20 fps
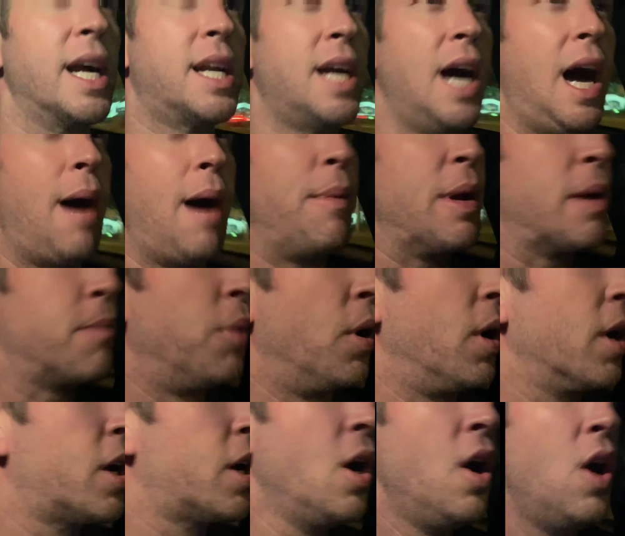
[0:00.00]
a comic
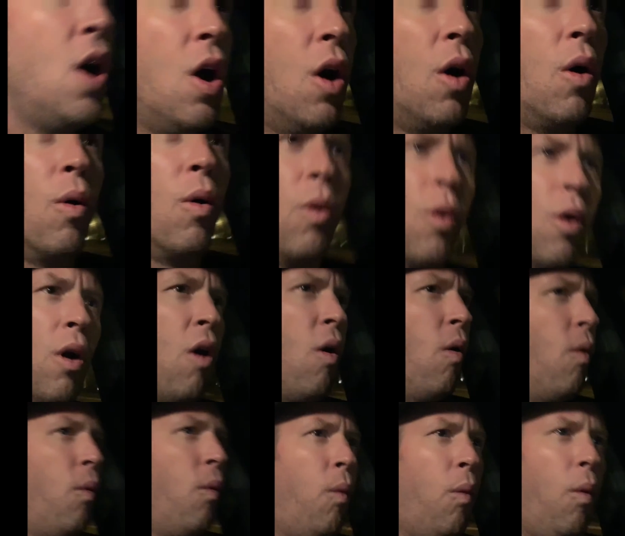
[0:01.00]
book or
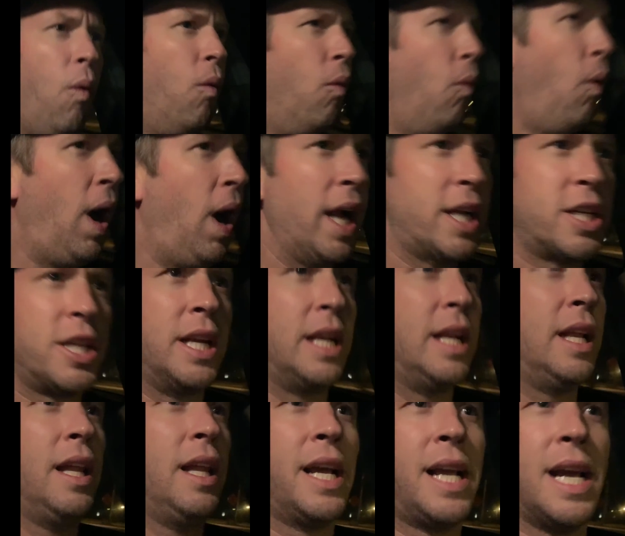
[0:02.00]

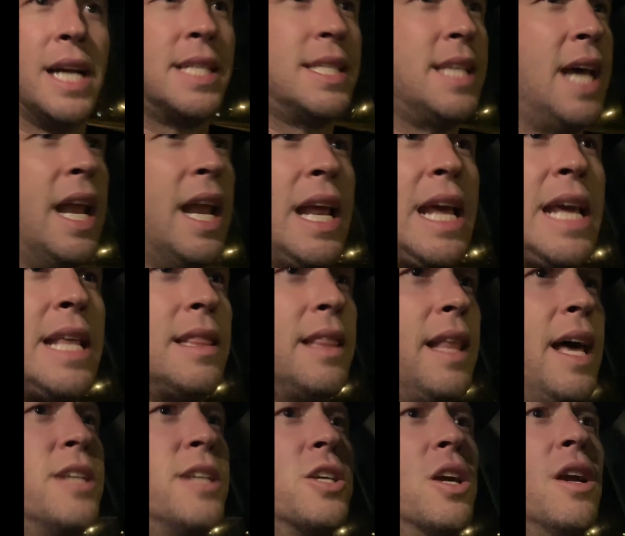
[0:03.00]
watching, like I said, Heath
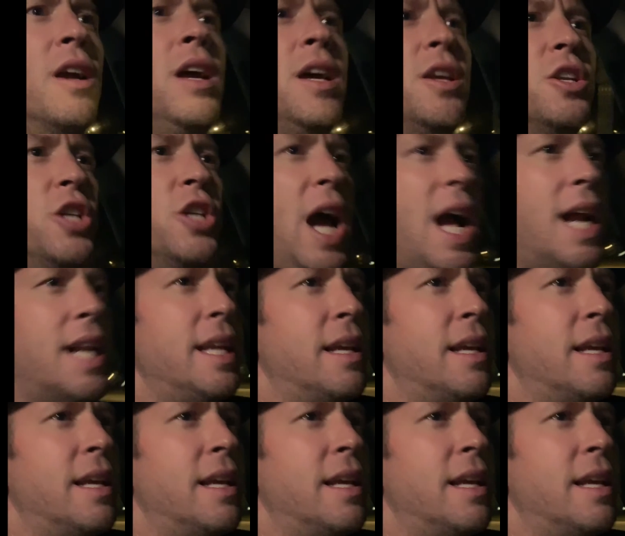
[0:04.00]
Ledger, Jack